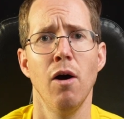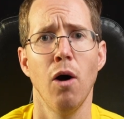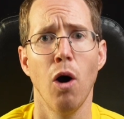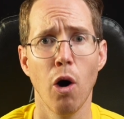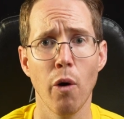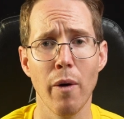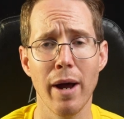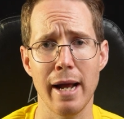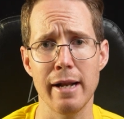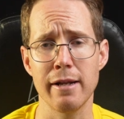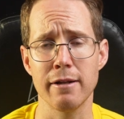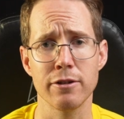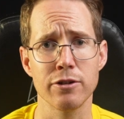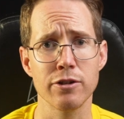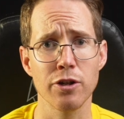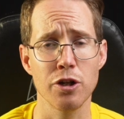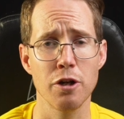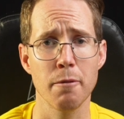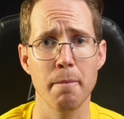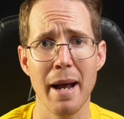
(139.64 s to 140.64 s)
All right,
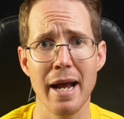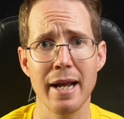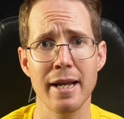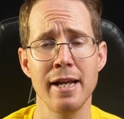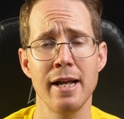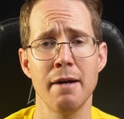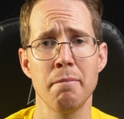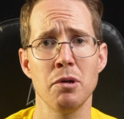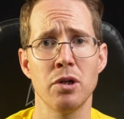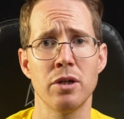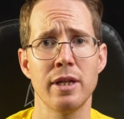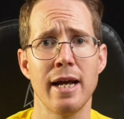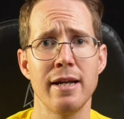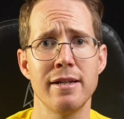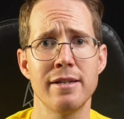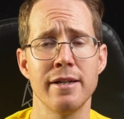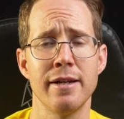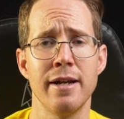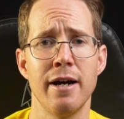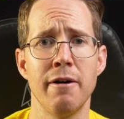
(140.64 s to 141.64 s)
so you're backing up your
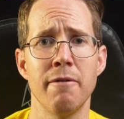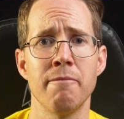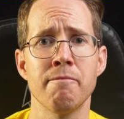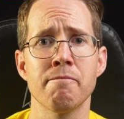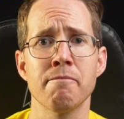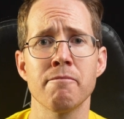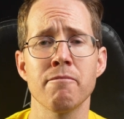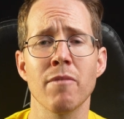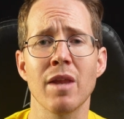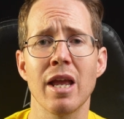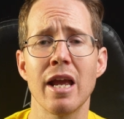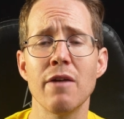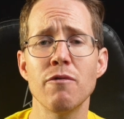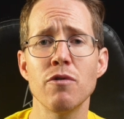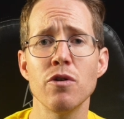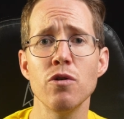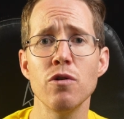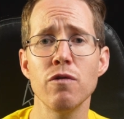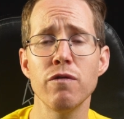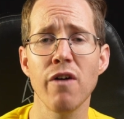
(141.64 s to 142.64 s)
data now. If
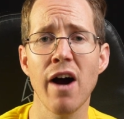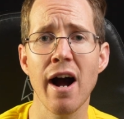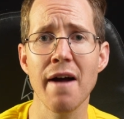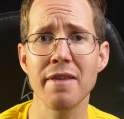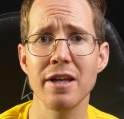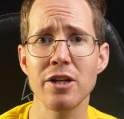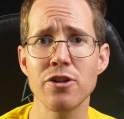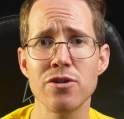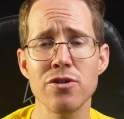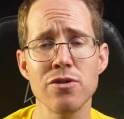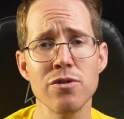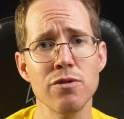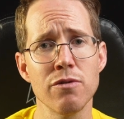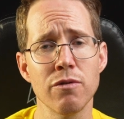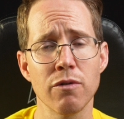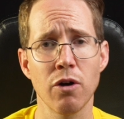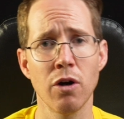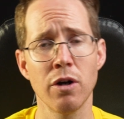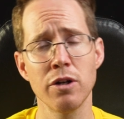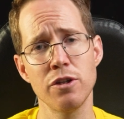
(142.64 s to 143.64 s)
you find that
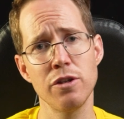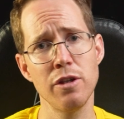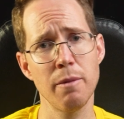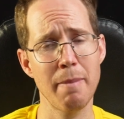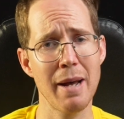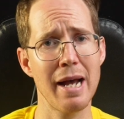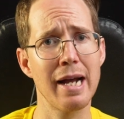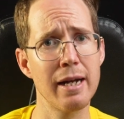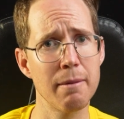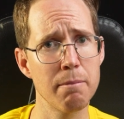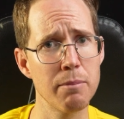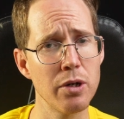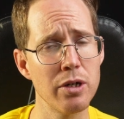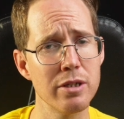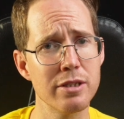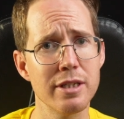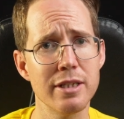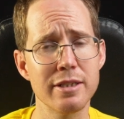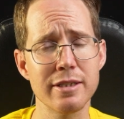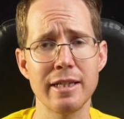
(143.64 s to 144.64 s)
you've gone to the backup
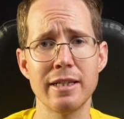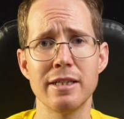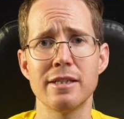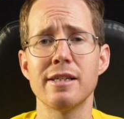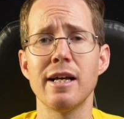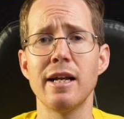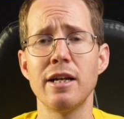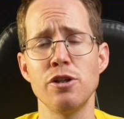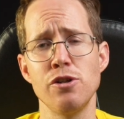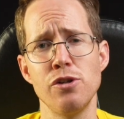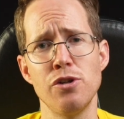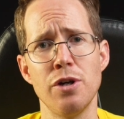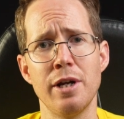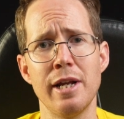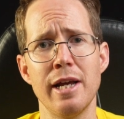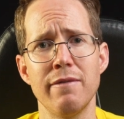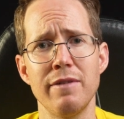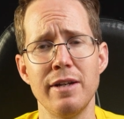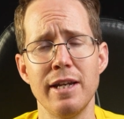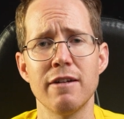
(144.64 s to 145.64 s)
process and it's telling you
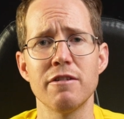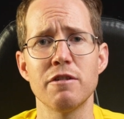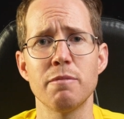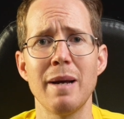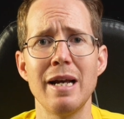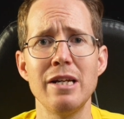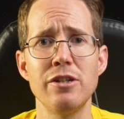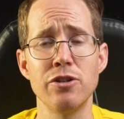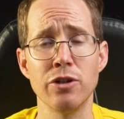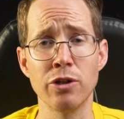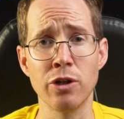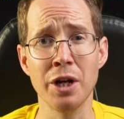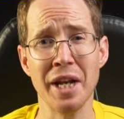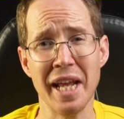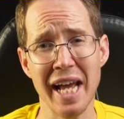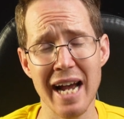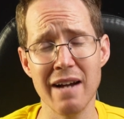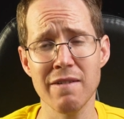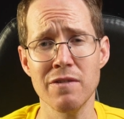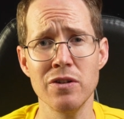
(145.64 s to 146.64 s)
don't have enough space, you're going
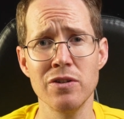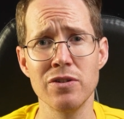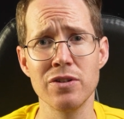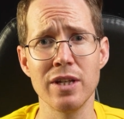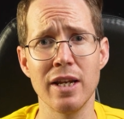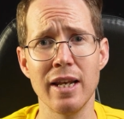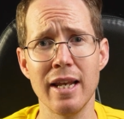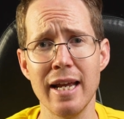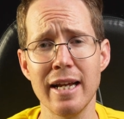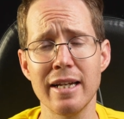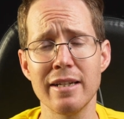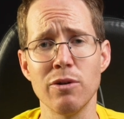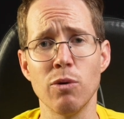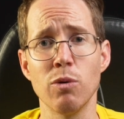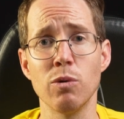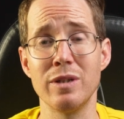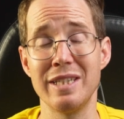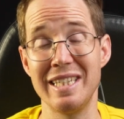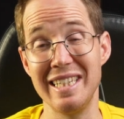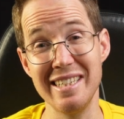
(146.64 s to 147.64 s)
to have to select
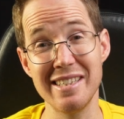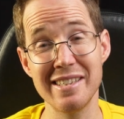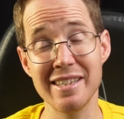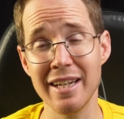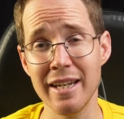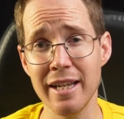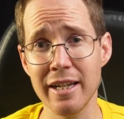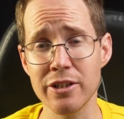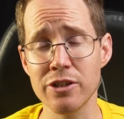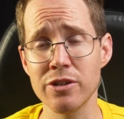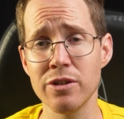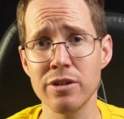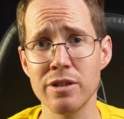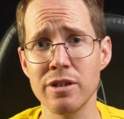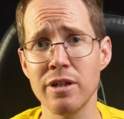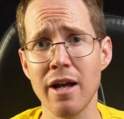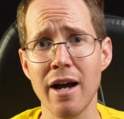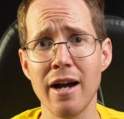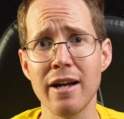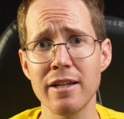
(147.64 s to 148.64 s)
or deselect
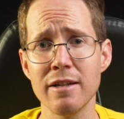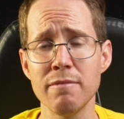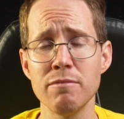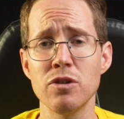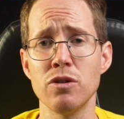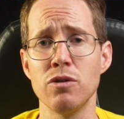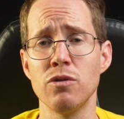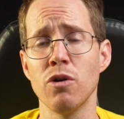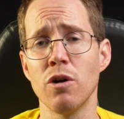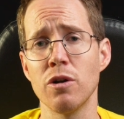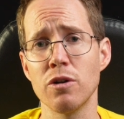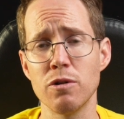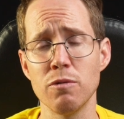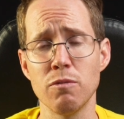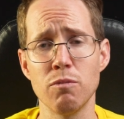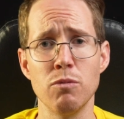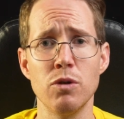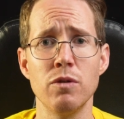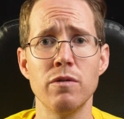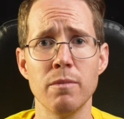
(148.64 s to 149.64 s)
certain items, not to
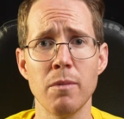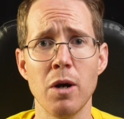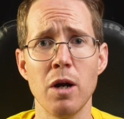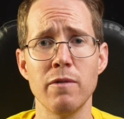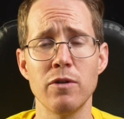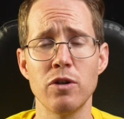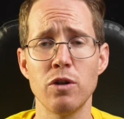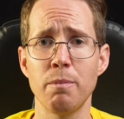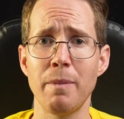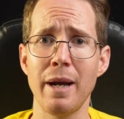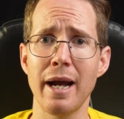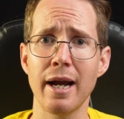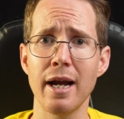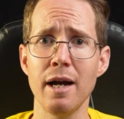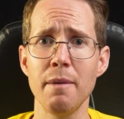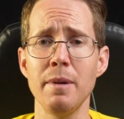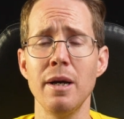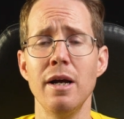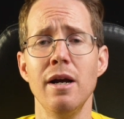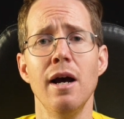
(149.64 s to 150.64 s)
move them over to
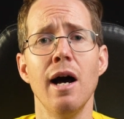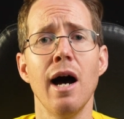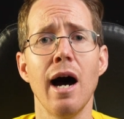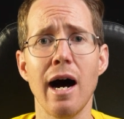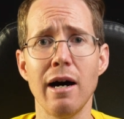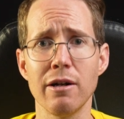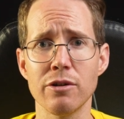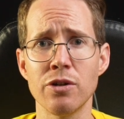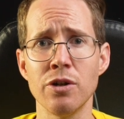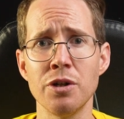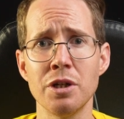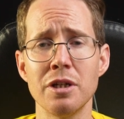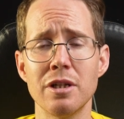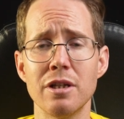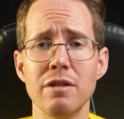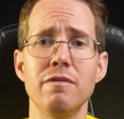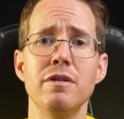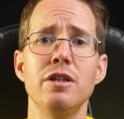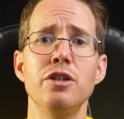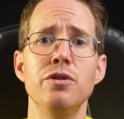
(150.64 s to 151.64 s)
backup.
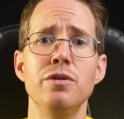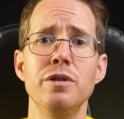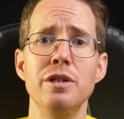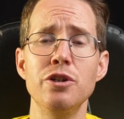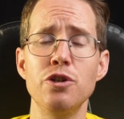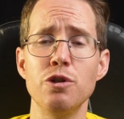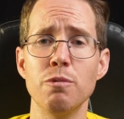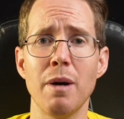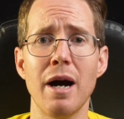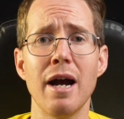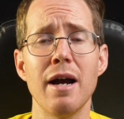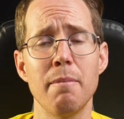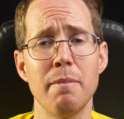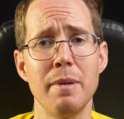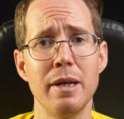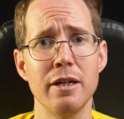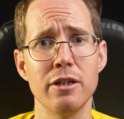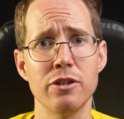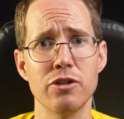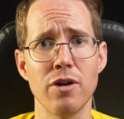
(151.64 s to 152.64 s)
Alternatively, you need to buy a
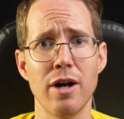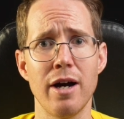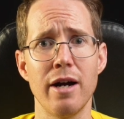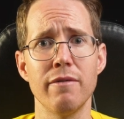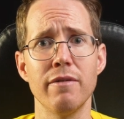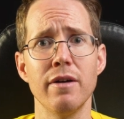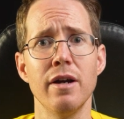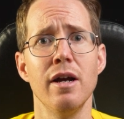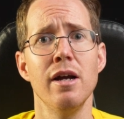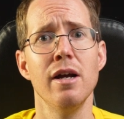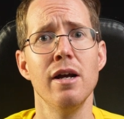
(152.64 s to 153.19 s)
bigger drive.